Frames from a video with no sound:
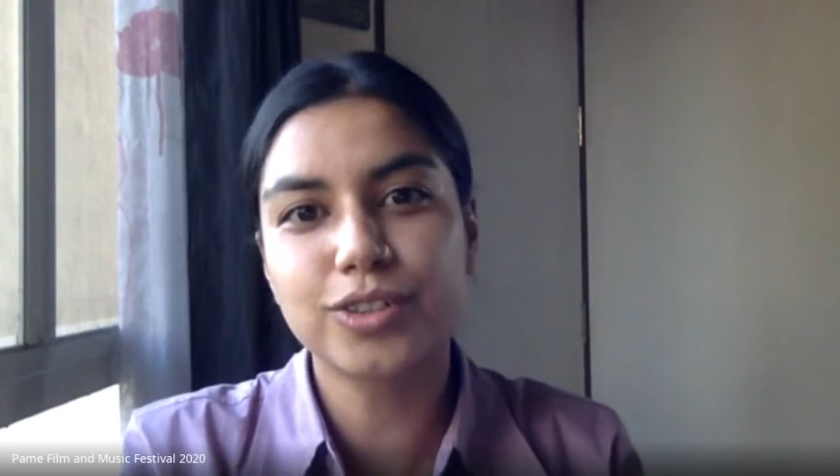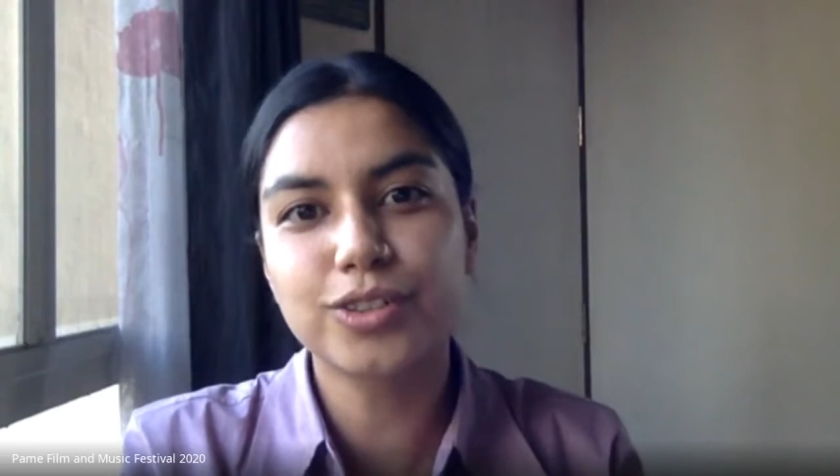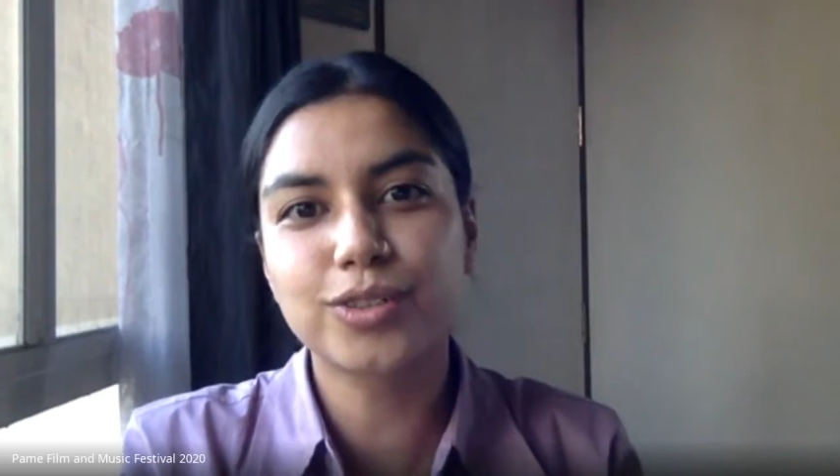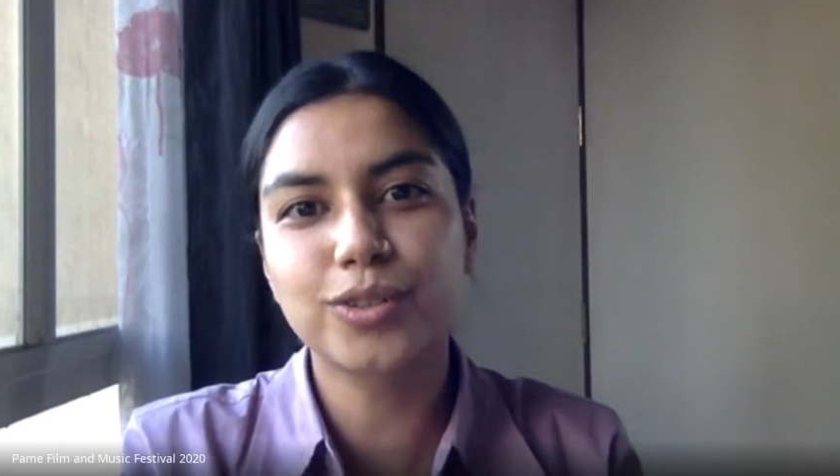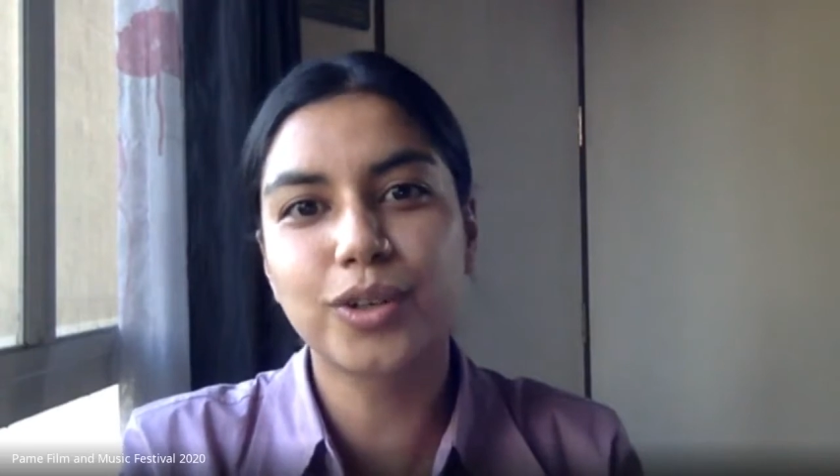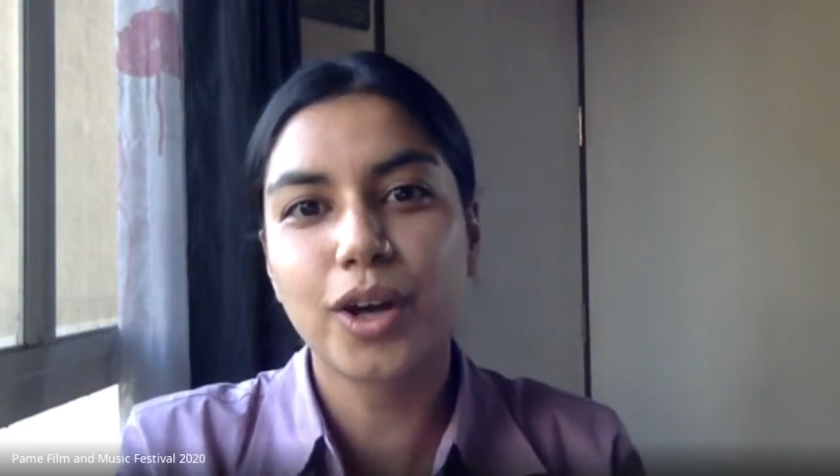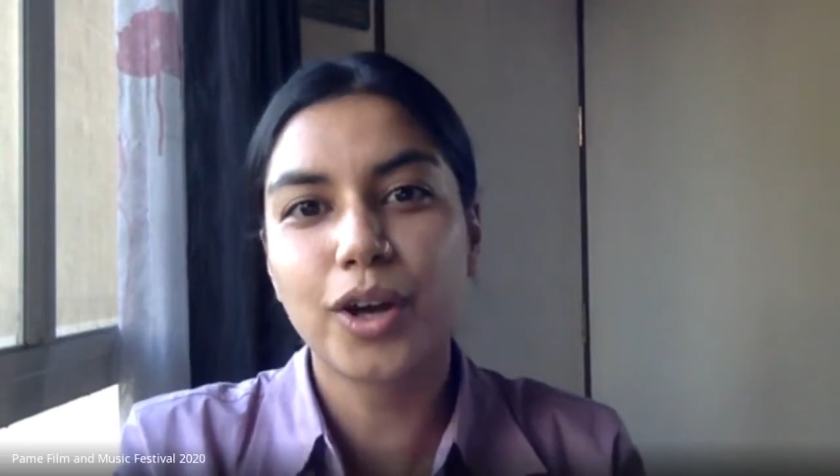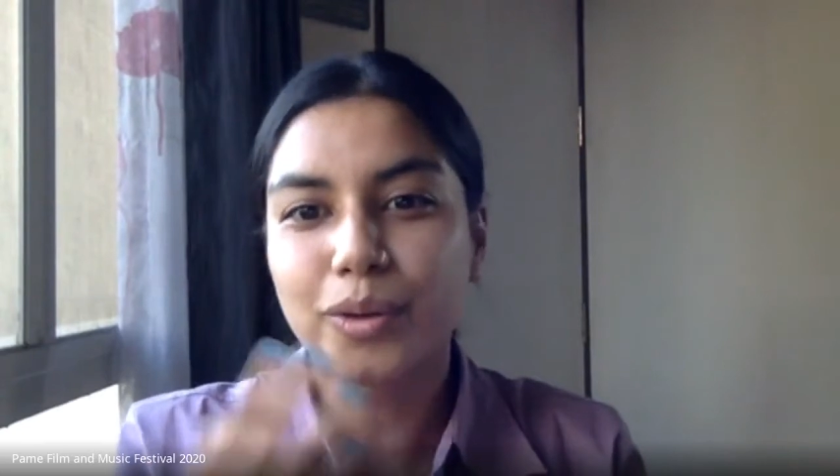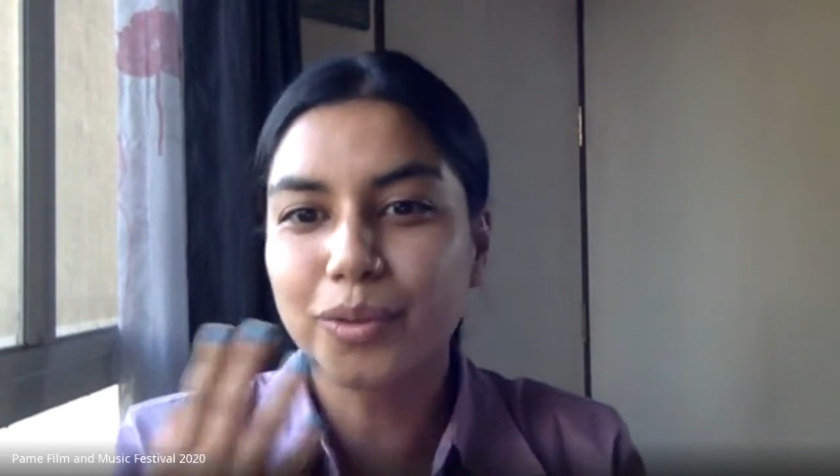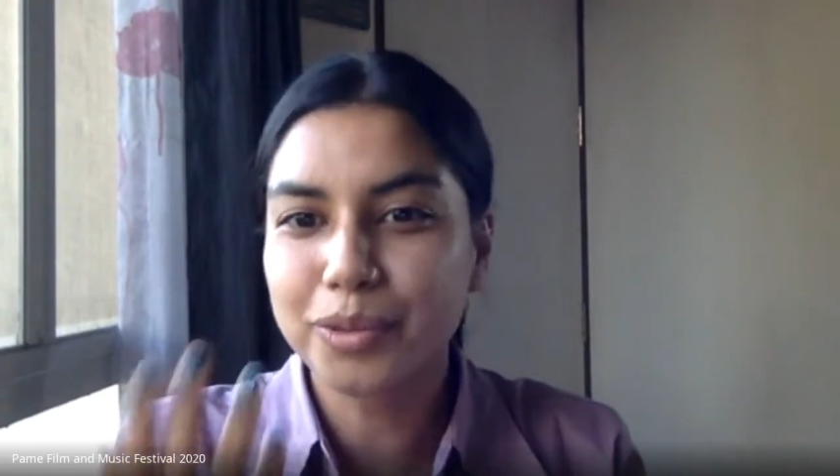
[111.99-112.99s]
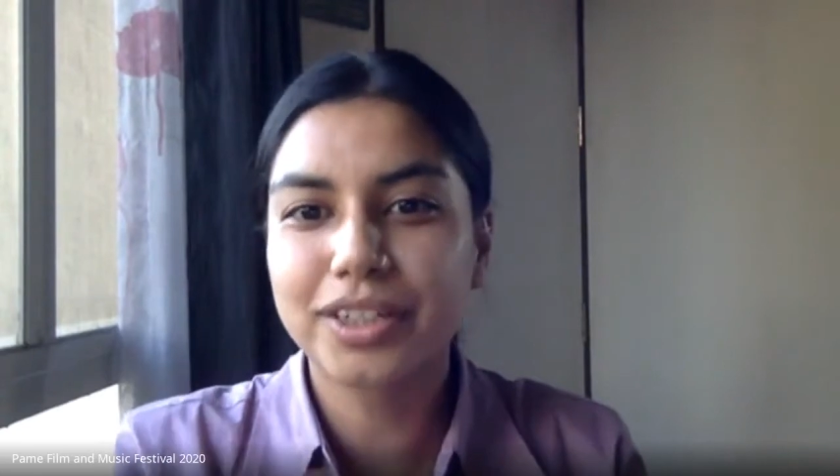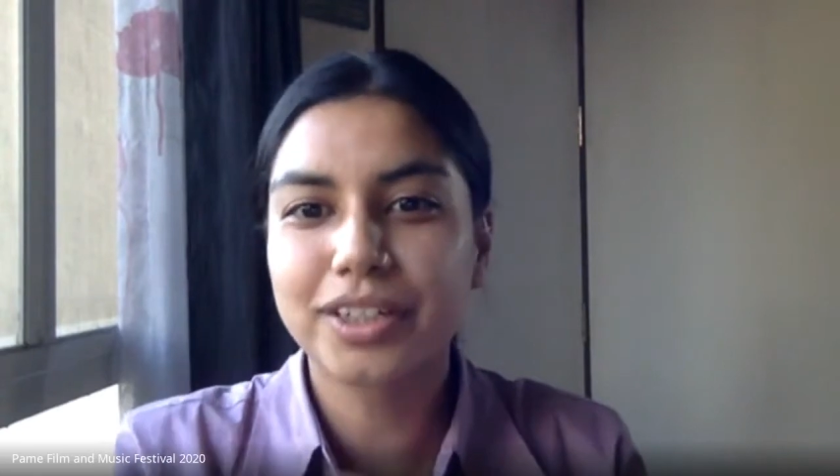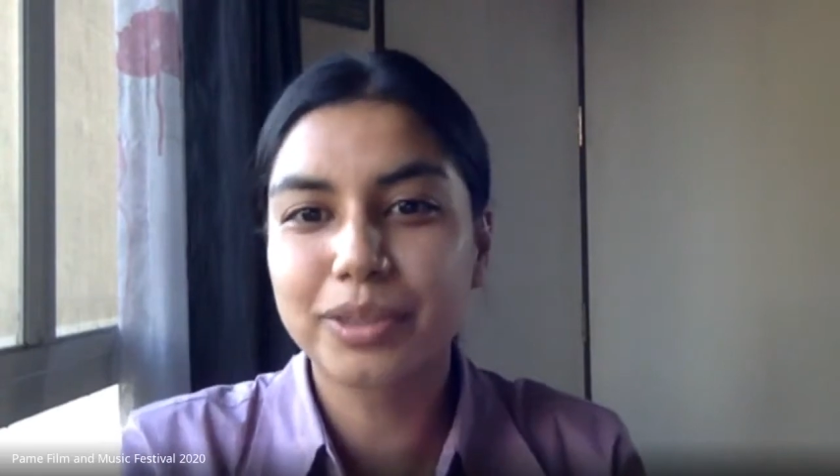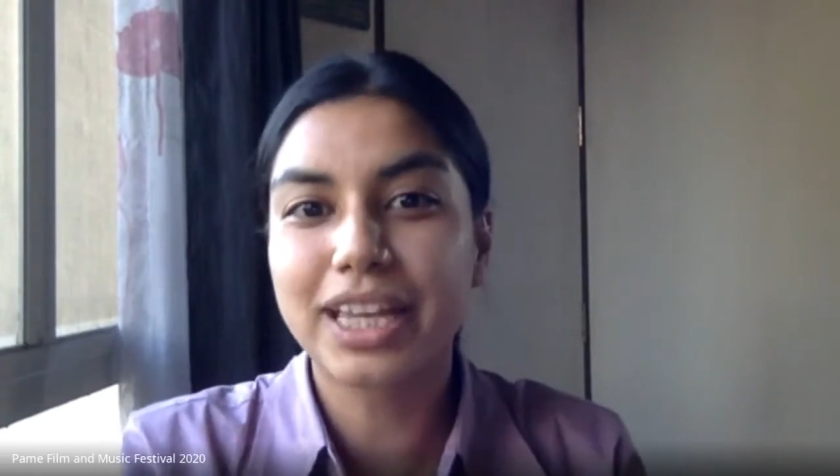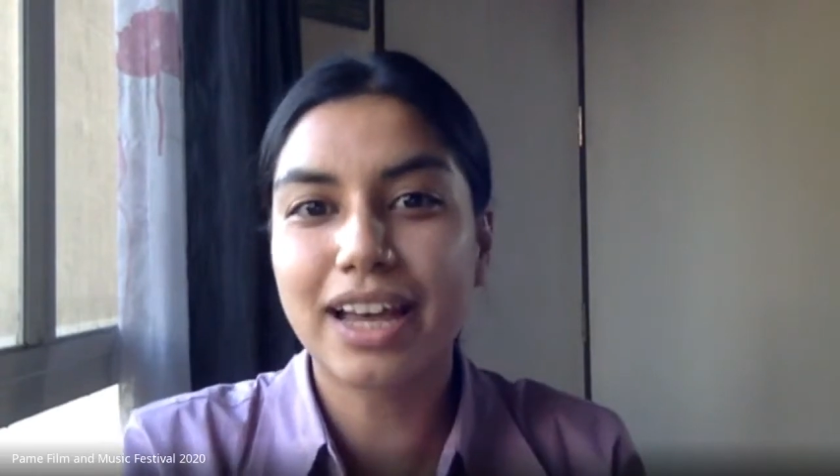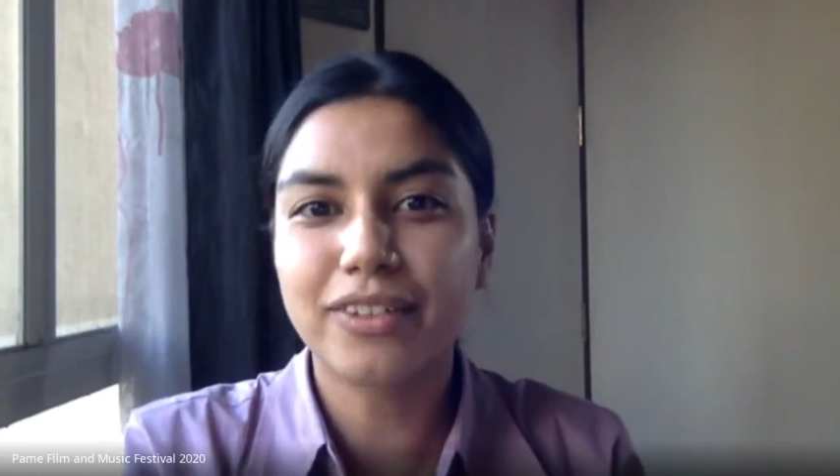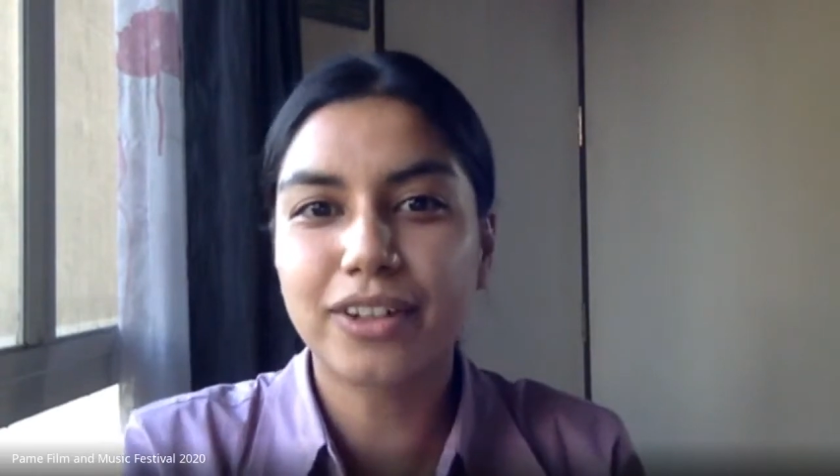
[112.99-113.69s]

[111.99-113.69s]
So we we have